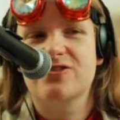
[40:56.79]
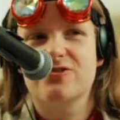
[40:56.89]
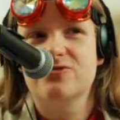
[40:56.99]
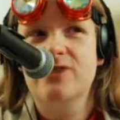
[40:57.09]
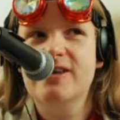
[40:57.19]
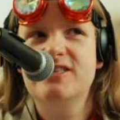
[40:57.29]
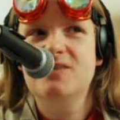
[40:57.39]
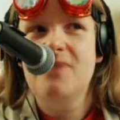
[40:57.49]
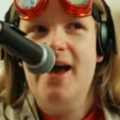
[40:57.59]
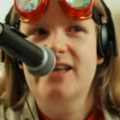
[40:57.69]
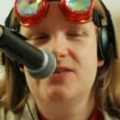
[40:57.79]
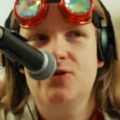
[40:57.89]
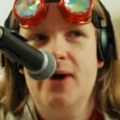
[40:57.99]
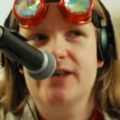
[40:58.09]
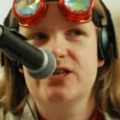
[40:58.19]
crazy mess if
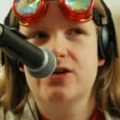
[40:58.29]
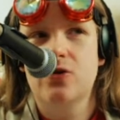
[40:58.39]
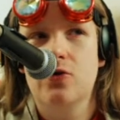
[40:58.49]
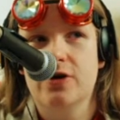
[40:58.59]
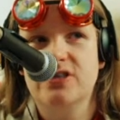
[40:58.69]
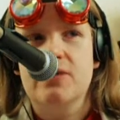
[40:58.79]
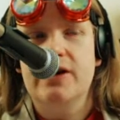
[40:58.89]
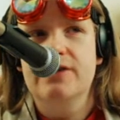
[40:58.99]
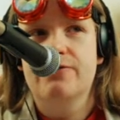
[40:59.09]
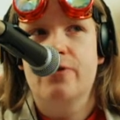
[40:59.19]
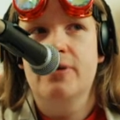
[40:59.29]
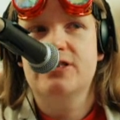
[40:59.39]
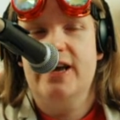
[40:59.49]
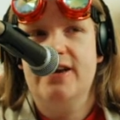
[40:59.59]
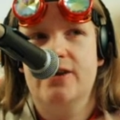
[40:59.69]
you actually look at it from a
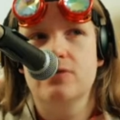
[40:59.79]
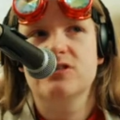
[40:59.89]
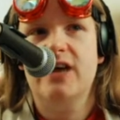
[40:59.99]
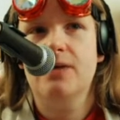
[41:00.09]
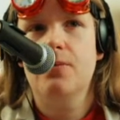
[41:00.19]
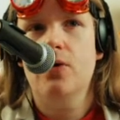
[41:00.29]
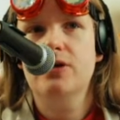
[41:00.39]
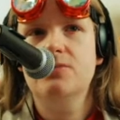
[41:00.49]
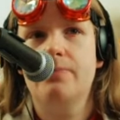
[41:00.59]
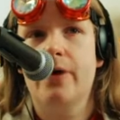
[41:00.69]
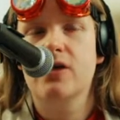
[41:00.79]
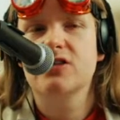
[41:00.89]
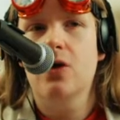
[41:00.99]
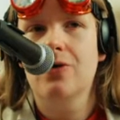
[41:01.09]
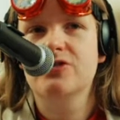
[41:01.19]
technical standpoint. But as
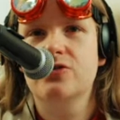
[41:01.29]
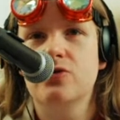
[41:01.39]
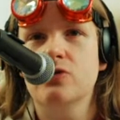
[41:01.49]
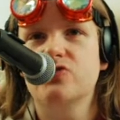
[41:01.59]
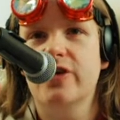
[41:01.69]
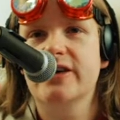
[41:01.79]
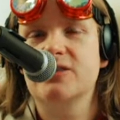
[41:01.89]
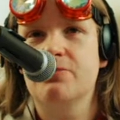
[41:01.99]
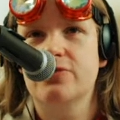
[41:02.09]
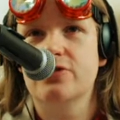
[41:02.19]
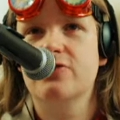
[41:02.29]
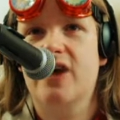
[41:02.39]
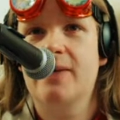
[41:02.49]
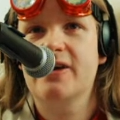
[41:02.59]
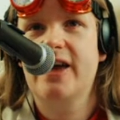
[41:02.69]
long as you're not trying to
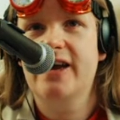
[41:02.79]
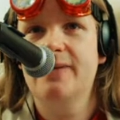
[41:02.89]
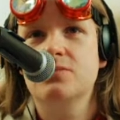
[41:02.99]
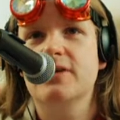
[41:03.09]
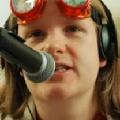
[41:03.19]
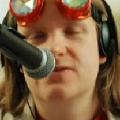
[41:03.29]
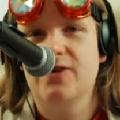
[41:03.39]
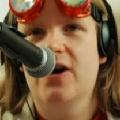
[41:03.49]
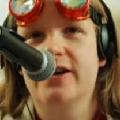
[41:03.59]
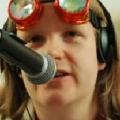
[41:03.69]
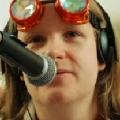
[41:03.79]
program a game, it's fine.